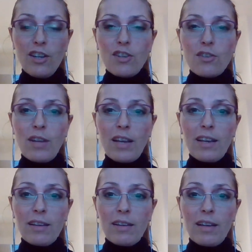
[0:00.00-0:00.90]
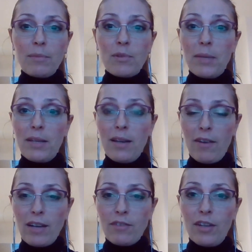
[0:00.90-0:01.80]
So they can come to me
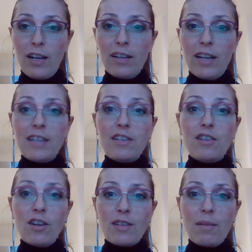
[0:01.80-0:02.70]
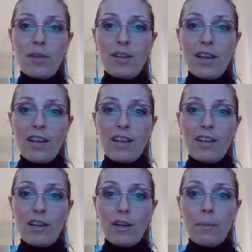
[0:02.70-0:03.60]
direct for that. It's not something they
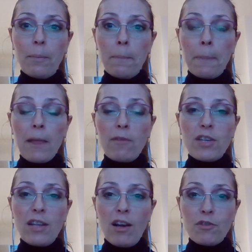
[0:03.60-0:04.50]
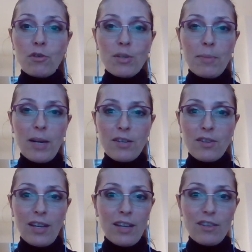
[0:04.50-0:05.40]
can, obviously now I've talked about it, so
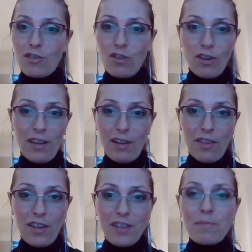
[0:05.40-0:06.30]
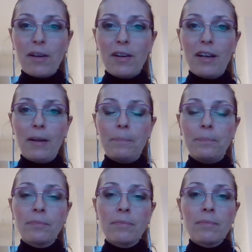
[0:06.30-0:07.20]
they can just jot down things, but
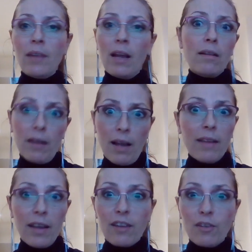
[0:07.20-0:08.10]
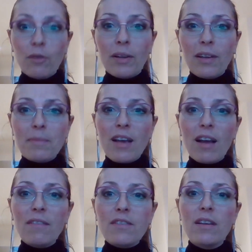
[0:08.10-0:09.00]
and they can do it
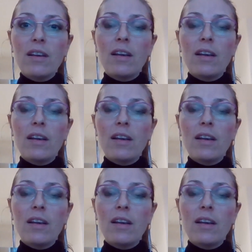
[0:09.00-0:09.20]
themselves.